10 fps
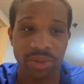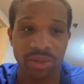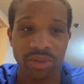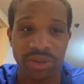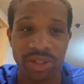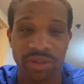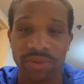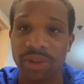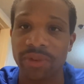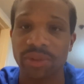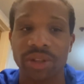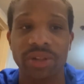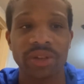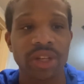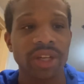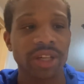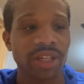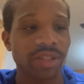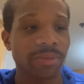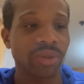You know, you always can forever learn, and
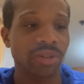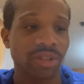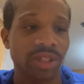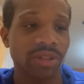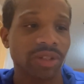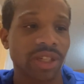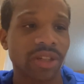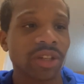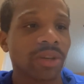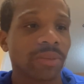that's the beauty of the internet.